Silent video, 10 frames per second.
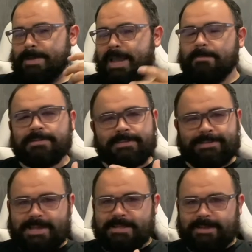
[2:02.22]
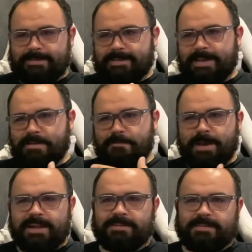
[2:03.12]
be able to see this in a
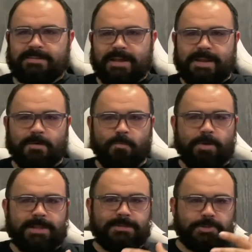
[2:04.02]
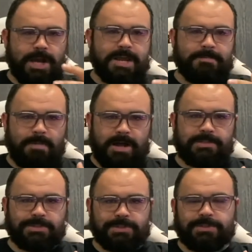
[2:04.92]
fantasy setting with giant
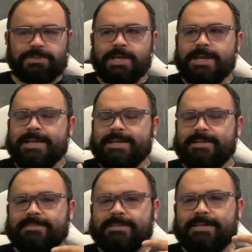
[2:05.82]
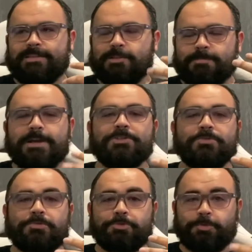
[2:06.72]
monsters is a
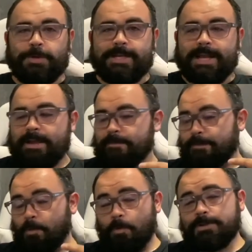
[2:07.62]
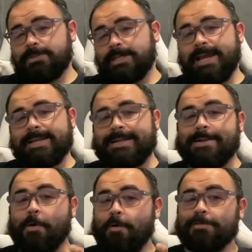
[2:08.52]
special treat, and of course to get
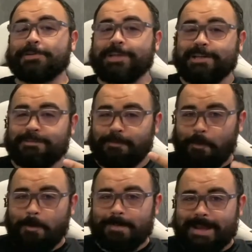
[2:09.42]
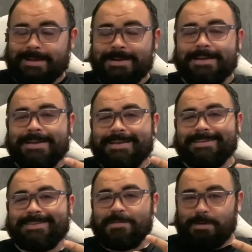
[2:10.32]
it in oversized format
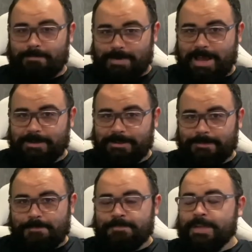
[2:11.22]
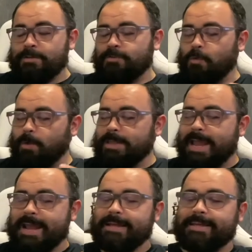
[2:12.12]
is even better. So what
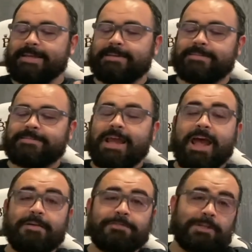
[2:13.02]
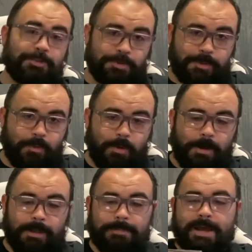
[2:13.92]
the heck is Half Century
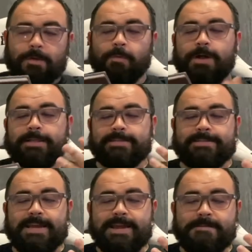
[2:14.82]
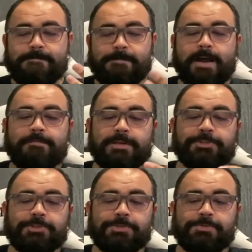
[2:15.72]
War all about? Well, it's a
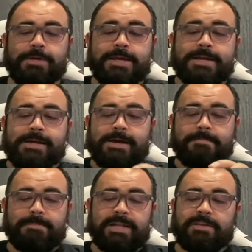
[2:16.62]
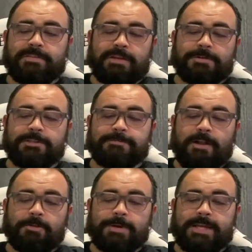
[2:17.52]
five-issue uh, mini-series
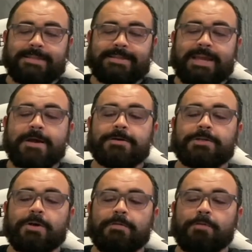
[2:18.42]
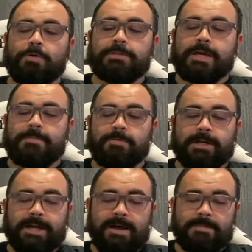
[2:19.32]
following the character of Ota
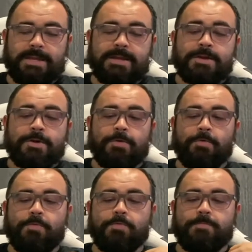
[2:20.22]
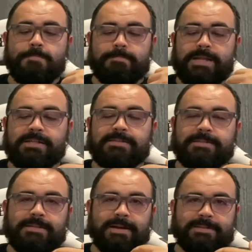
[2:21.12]
Murakami, who
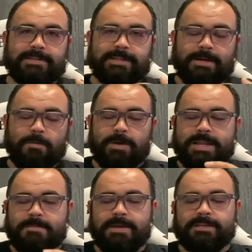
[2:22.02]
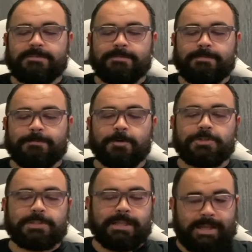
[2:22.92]
meets Godzilla when he makes
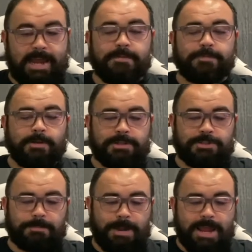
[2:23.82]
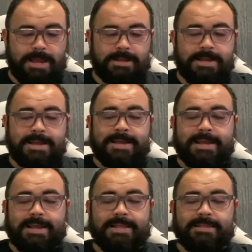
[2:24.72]
first landfall in Japan
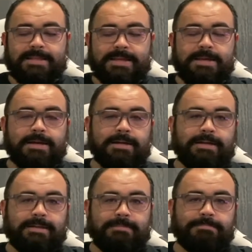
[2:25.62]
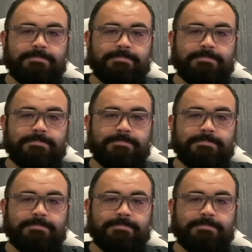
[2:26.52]
in the uh,